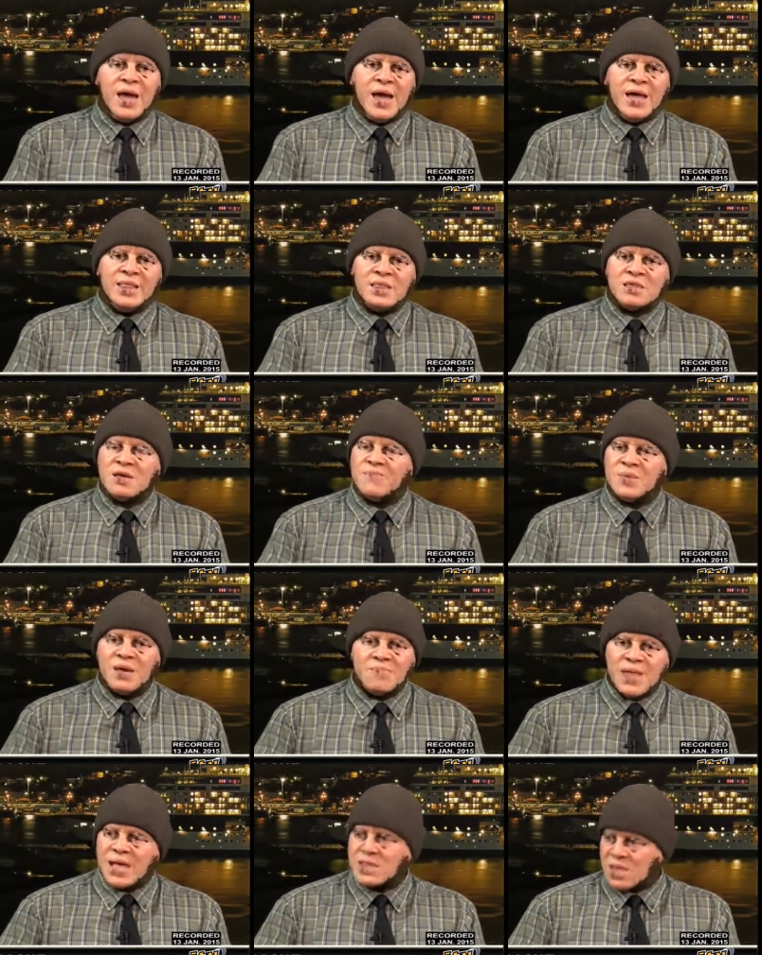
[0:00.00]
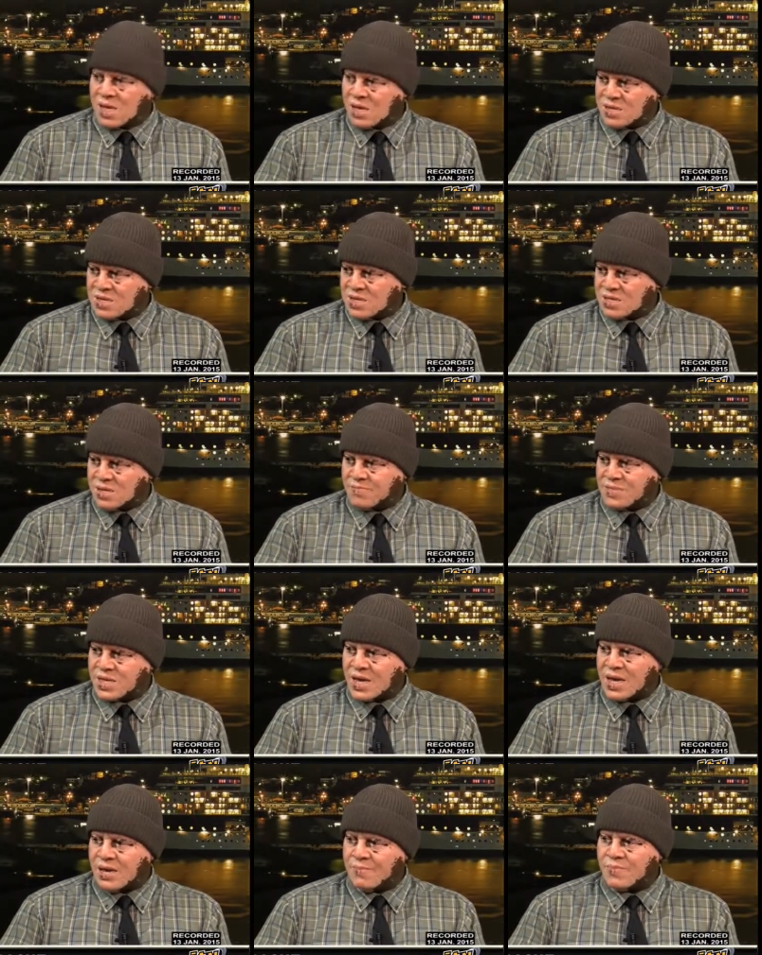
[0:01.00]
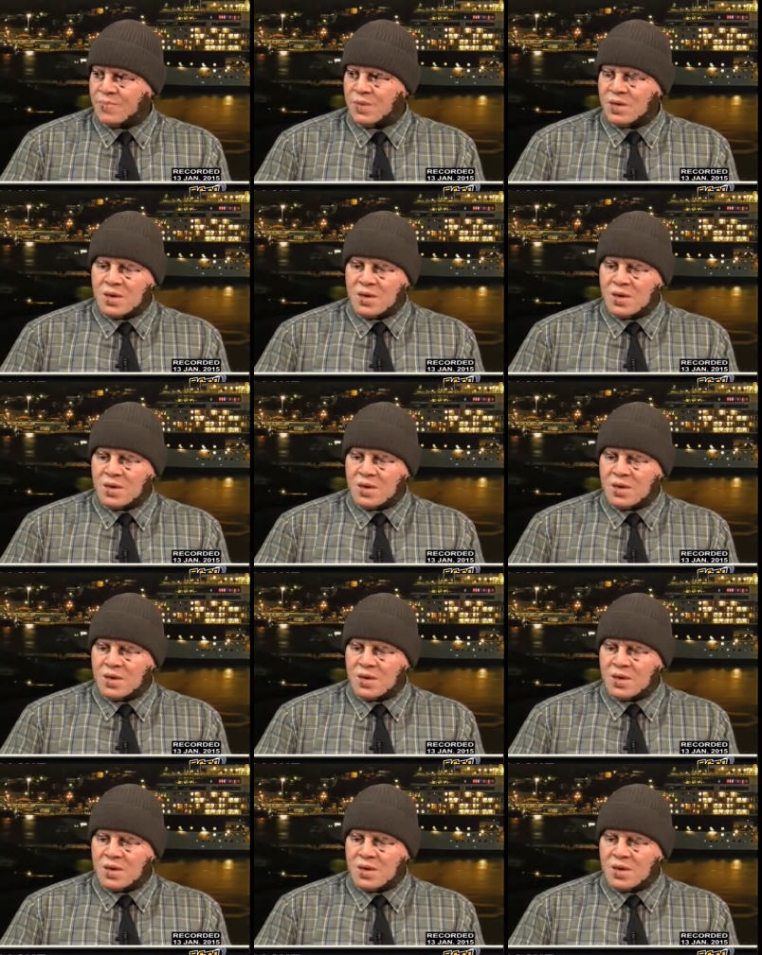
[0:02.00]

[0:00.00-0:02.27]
And sometimes that takes some time.